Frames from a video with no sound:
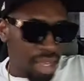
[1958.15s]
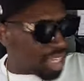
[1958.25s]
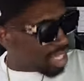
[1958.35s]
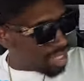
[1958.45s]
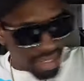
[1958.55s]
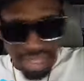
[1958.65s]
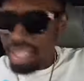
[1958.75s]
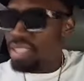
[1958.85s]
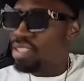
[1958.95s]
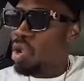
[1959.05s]

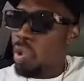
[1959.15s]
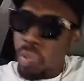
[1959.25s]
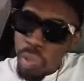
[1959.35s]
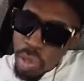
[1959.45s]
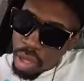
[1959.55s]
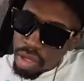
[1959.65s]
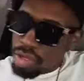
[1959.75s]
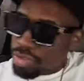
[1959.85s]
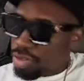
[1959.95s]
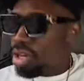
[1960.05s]
Instant.
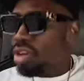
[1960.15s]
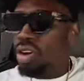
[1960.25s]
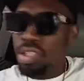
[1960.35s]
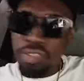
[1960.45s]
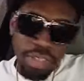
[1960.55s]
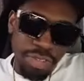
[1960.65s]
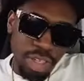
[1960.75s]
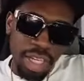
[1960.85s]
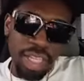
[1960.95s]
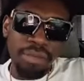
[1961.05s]
Four hours for
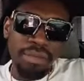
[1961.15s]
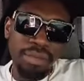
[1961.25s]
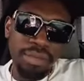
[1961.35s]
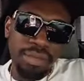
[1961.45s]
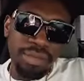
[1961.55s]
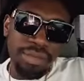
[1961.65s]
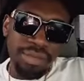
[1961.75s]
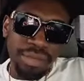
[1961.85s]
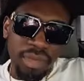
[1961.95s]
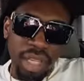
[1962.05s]
four of them.
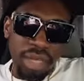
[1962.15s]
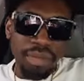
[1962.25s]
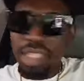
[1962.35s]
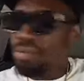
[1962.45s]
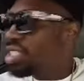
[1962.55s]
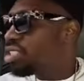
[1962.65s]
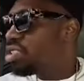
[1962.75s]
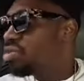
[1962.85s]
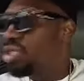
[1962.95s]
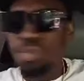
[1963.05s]
I'm in a
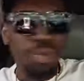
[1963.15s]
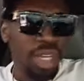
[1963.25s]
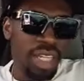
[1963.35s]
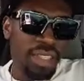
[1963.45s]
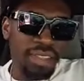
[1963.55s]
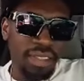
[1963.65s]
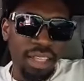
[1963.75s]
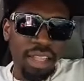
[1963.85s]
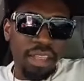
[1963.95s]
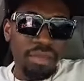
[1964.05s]
business which part,
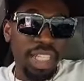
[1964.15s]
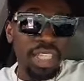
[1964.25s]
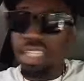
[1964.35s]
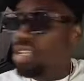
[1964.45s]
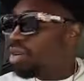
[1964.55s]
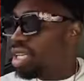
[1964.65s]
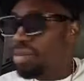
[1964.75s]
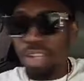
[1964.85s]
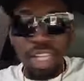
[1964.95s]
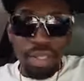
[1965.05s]
and I care where
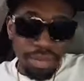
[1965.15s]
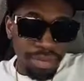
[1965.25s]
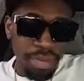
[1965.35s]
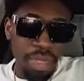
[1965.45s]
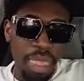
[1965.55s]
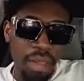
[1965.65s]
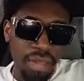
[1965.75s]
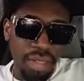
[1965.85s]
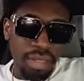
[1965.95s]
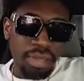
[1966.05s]
them are.
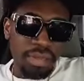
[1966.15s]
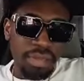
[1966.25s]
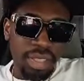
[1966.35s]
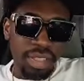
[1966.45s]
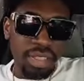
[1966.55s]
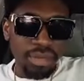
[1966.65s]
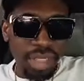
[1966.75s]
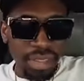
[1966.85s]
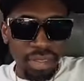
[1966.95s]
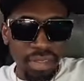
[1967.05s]
You see me?
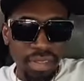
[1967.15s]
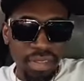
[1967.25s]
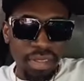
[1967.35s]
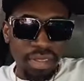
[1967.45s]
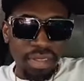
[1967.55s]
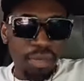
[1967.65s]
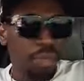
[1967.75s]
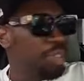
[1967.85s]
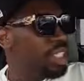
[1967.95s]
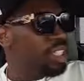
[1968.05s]
I'm a
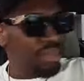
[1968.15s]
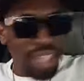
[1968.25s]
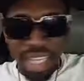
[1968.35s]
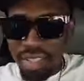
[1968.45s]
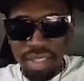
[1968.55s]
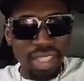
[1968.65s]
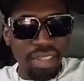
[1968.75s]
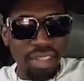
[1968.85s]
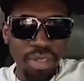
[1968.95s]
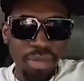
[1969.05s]
pit in them, I always
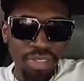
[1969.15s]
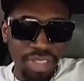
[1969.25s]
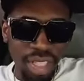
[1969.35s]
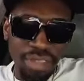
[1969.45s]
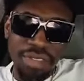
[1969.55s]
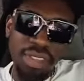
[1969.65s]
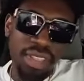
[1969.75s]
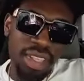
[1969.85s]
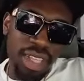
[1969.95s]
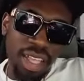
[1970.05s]
have somewhere to live.
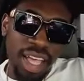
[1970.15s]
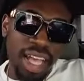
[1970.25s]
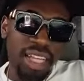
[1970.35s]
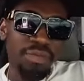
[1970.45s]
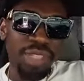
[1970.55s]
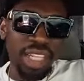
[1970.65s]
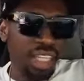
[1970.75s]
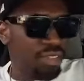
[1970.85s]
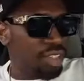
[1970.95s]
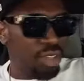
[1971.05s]
I live me and I
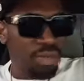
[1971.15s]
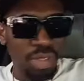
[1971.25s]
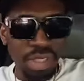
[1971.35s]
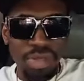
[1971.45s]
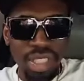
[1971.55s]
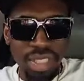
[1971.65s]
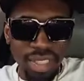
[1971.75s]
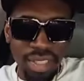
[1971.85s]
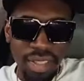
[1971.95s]
live now, I'm with the business.